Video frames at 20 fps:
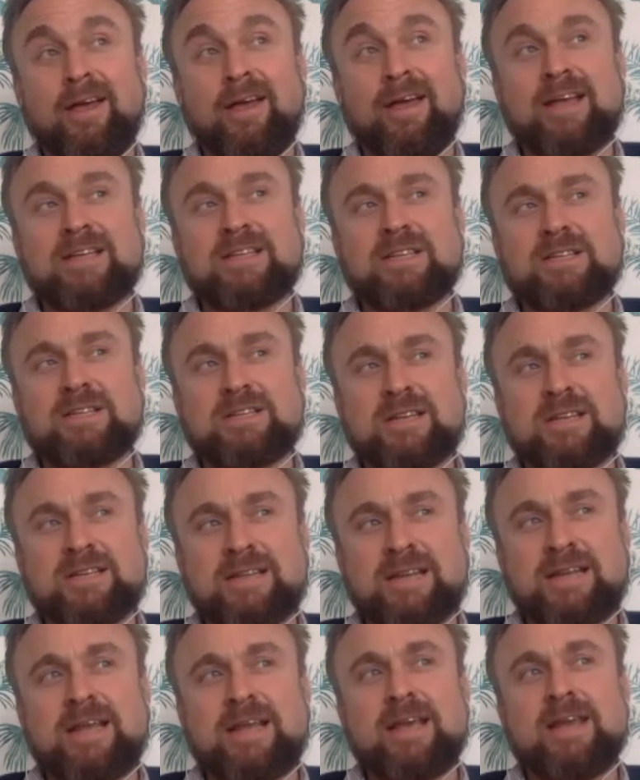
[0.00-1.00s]
Is a
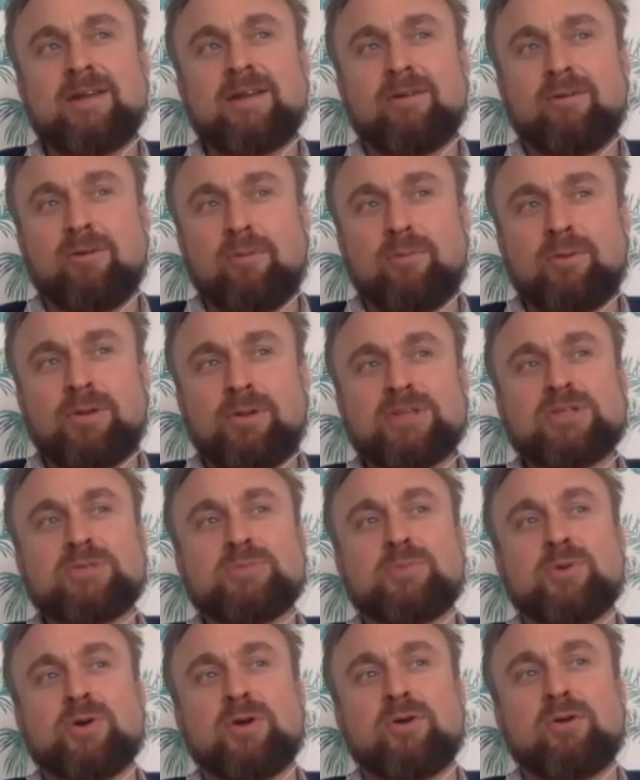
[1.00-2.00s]
leader or a
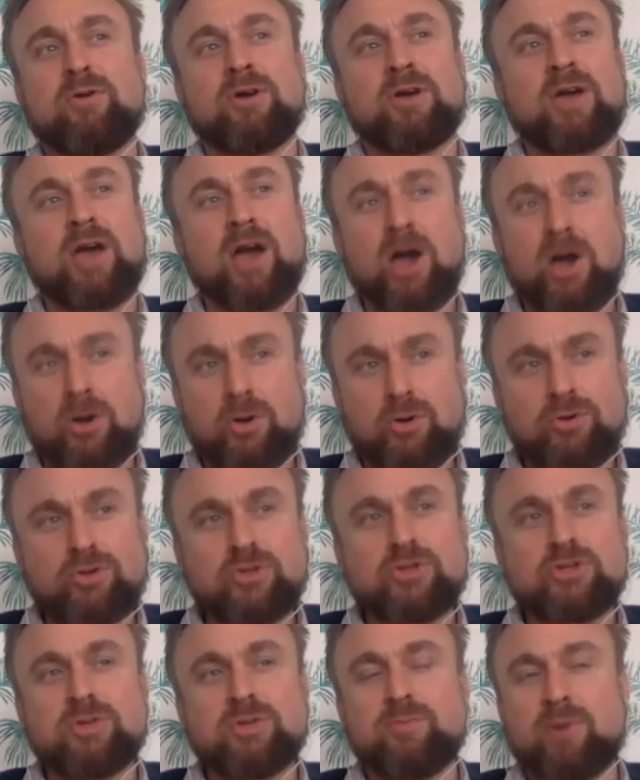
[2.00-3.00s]
policeman or a
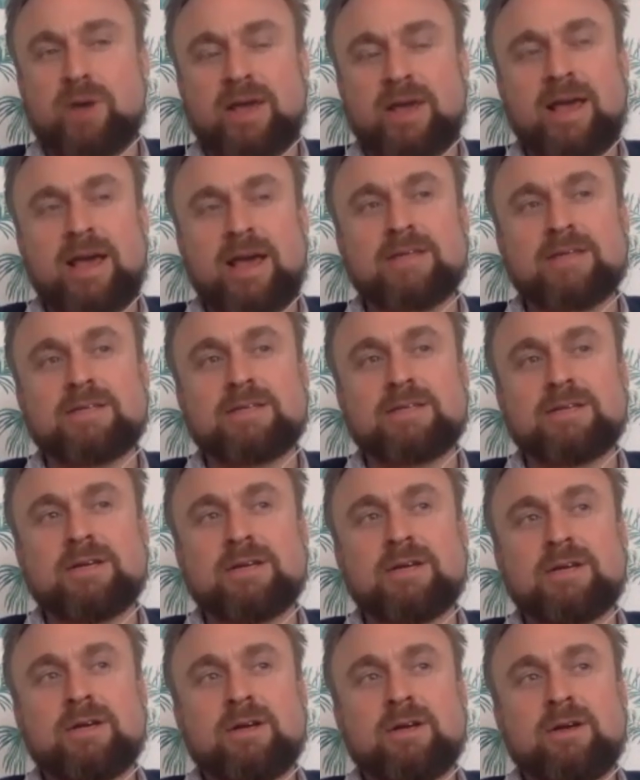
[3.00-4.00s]
coach, in my case,
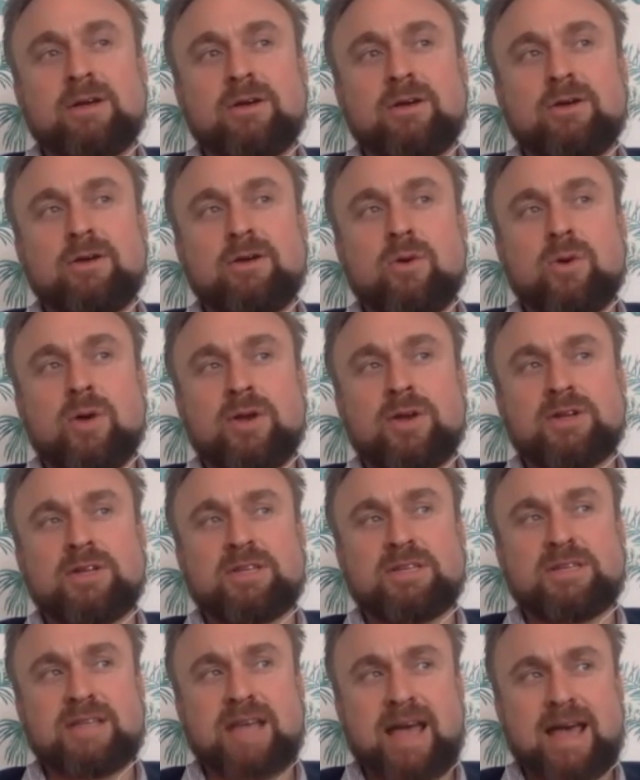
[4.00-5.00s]
who
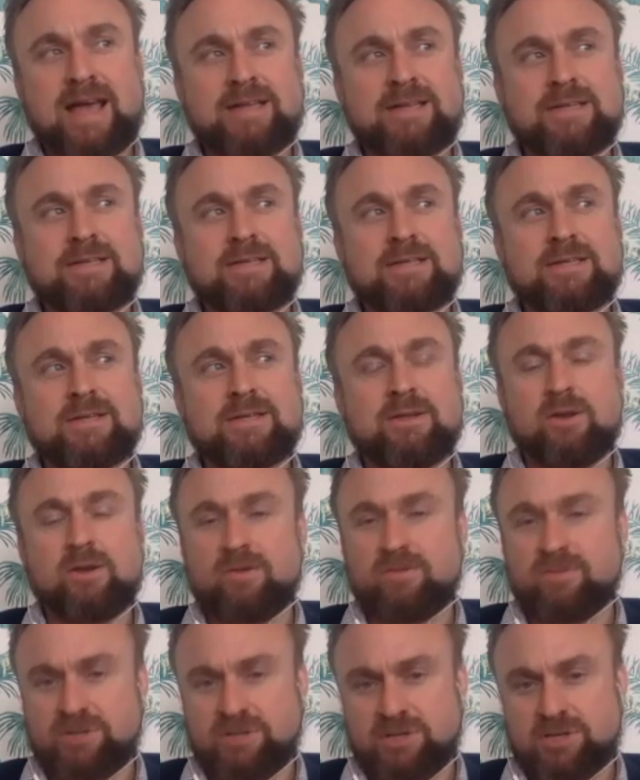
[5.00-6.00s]
understands
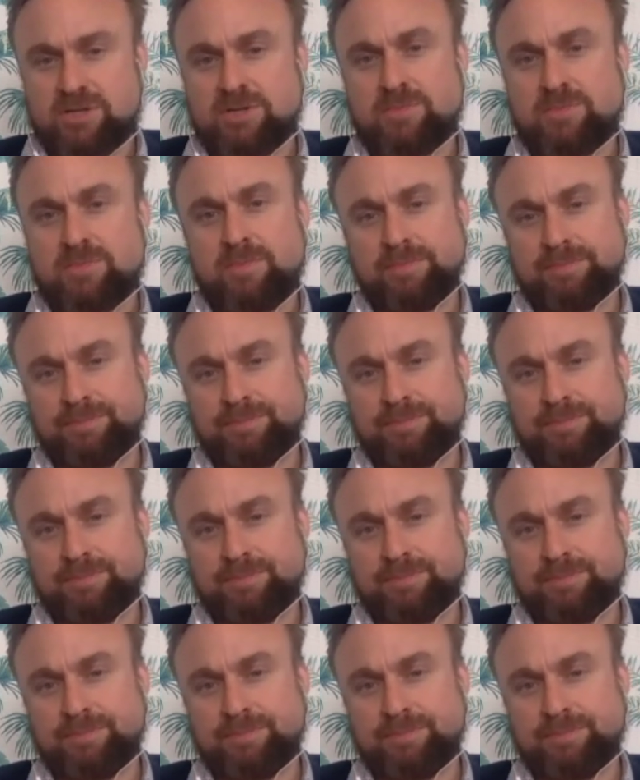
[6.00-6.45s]
nervous system.